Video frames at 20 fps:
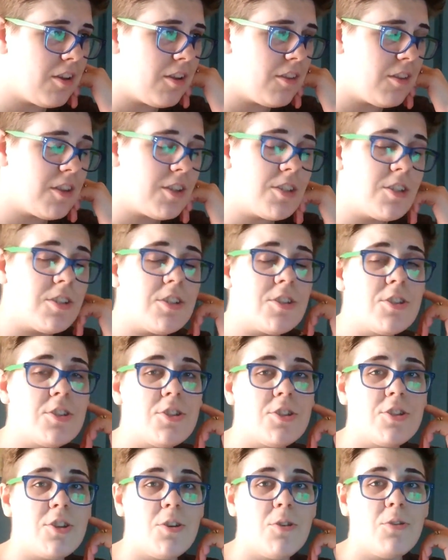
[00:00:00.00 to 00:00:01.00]
This is
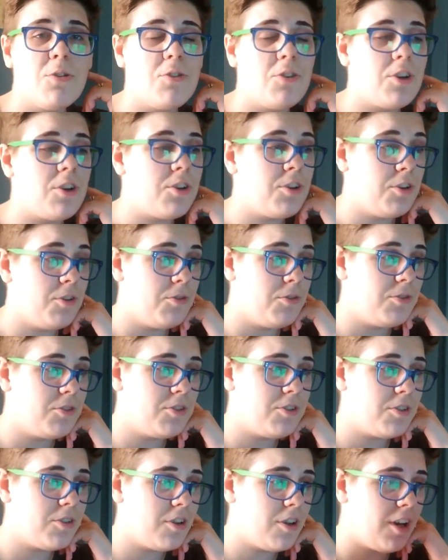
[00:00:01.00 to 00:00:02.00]
so cute,
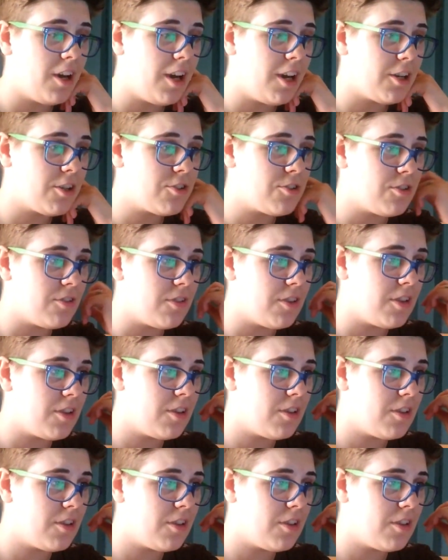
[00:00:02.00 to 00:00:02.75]
actually.